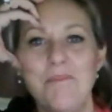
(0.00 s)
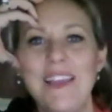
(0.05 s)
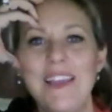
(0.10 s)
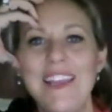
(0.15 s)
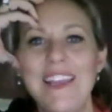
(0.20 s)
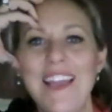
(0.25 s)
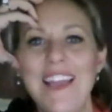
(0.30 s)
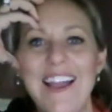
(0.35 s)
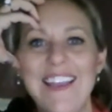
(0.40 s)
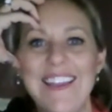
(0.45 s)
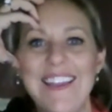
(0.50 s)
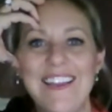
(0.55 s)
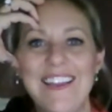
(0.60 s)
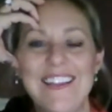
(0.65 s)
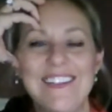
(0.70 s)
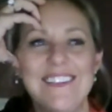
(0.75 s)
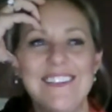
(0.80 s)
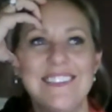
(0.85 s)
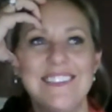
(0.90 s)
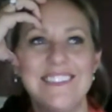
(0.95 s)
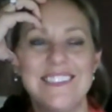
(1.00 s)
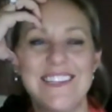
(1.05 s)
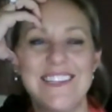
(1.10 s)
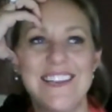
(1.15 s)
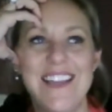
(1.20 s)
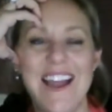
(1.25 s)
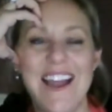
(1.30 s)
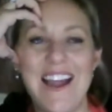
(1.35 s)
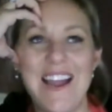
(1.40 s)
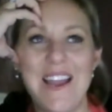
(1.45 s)
P A N
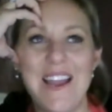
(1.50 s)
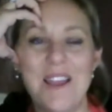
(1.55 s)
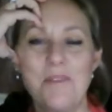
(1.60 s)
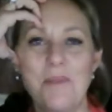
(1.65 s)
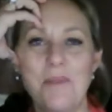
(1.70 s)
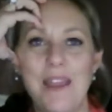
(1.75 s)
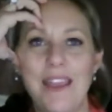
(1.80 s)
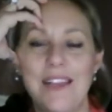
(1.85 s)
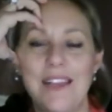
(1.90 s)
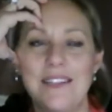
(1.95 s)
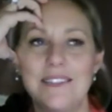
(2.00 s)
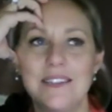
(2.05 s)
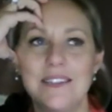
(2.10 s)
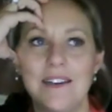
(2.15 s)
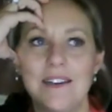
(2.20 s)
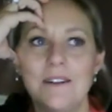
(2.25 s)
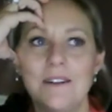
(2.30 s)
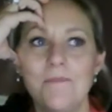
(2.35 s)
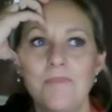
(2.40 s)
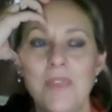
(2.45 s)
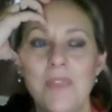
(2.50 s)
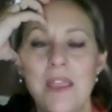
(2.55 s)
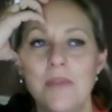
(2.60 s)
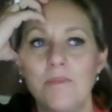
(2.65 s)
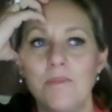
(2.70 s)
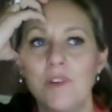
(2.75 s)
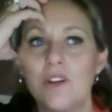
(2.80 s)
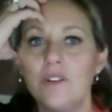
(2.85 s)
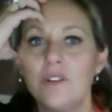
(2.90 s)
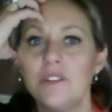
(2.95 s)
D A Panda,
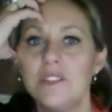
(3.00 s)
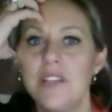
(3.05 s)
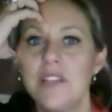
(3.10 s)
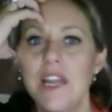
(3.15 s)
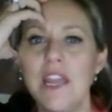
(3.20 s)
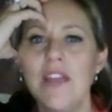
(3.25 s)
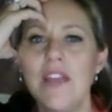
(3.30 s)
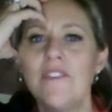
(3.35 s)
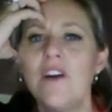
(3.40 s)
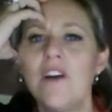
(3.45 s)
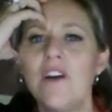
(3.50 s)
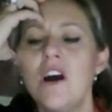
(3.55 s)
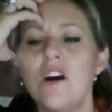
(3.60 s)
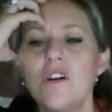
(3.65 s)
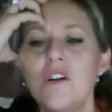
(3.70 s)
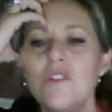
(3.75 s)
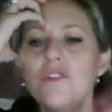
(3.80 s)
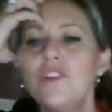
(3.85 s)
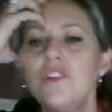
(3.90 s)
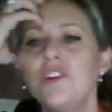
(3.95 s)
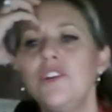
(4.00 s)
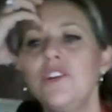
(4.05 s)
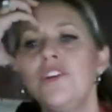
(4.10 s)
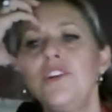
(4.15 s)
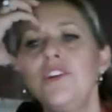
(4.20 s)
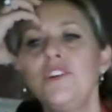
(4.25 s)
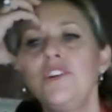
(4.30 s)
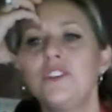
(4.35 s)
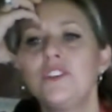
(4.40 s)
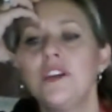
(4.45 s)
because they have a whole
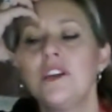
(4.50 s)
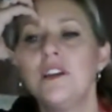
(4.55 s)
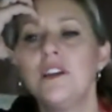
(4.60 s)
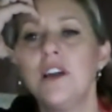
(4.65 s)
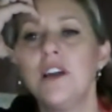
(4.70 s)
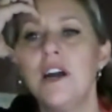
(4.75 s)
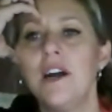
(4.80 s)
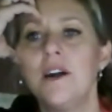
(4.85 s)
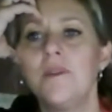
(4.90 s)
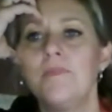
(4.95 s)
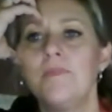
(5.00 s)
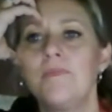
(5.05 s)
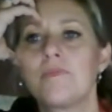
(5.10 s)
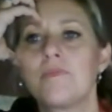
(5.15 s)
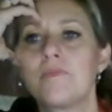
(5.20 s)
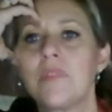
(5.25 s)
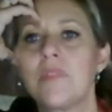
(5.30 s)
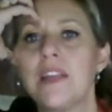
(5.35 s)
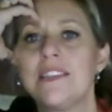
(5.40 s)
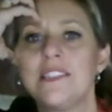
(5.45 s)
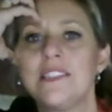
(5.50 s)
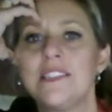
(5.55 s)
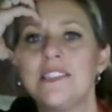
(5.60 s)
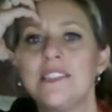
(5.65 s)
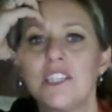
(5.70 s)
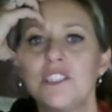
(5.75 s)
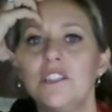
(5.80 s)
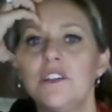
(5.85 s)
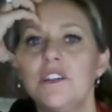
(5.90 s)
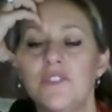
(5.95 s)
huge um,
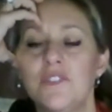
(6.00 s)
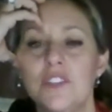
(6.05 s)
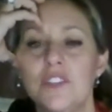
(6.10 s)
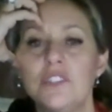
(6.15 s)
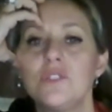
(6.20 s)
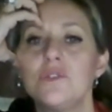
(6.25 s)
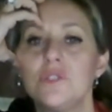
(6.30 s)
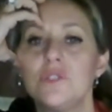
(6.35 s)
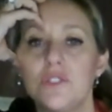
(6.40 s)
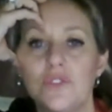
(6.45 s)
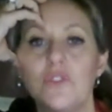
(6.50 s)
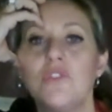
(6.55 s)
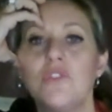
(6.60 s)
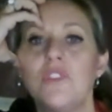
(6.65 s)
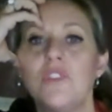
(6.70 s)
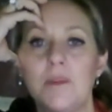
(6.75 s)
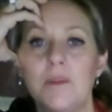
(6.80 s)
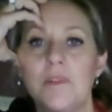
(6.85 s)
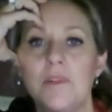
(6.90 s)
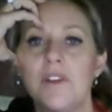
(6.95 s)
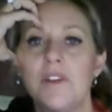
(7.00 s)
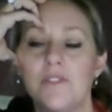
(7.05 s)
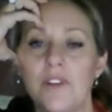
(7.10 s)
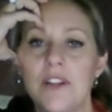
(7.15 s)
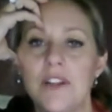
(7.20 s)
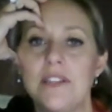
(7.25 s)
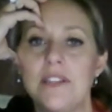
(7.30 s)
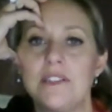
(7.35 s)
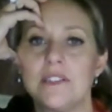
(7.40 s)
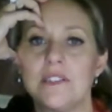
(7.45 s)
section of resources for family and
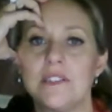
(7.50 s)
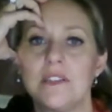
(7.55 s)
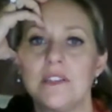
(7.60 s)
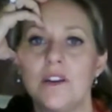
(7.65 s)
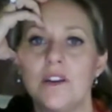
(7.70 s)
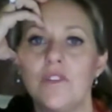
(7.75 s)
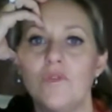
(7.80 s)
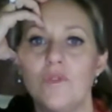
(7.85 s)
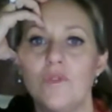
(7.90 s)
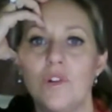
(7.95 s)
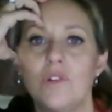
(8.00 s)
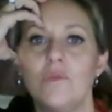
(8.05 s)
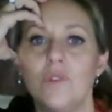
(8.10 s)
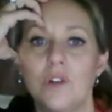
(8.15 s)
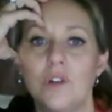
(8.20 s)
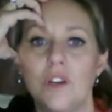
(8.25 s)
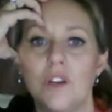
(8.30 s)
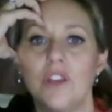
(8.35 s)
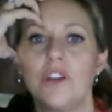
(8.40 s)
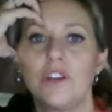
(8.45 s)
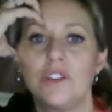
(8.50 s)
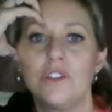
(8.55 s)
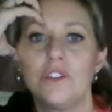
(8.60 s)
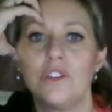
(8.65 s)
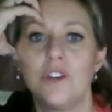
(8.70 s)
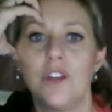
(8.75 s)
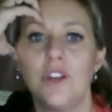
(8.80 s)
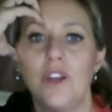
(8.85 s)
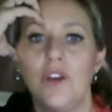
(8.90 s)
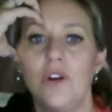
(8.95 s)
friends of what what you can
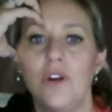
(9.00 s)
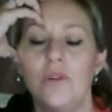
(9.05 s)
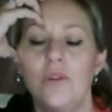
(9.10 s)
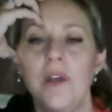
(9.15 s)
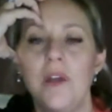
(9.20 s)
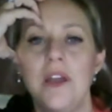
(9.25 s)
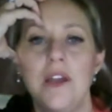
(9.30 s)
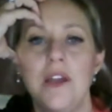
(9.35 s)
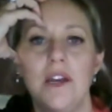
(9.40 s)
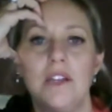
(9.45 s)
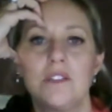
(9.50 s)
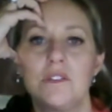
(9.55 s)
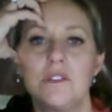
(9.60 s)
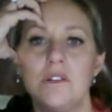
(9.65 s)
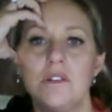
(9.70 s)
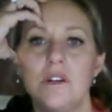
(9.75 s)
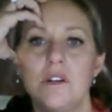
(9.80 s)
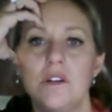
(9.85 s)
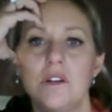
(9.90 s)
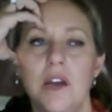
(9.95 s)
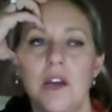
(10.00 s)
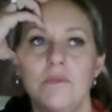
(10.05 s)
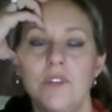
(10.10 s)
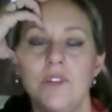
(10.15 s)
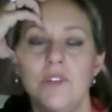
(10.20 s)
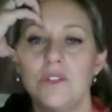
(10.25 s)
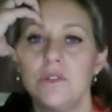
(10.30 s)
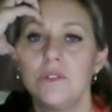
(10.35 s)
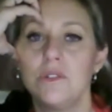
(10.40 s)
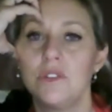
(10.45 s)
do to help. It's got
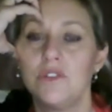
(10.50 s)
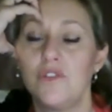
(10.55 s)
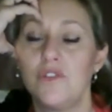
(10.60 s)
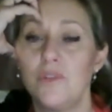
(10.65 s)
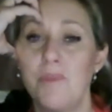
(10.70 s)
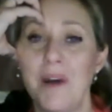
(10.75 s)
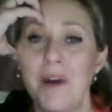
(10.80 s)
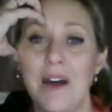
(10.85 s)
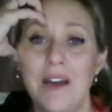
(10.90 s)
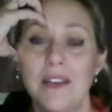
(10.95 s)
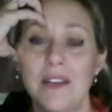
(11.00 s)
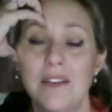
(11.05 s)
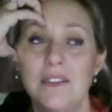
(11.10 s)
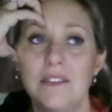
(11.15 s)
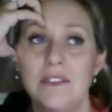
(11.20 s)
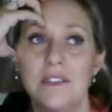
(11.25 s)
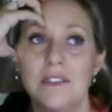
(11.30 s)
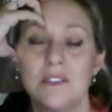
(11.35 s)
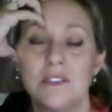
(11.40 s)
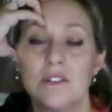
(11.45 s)
um, resources for partners.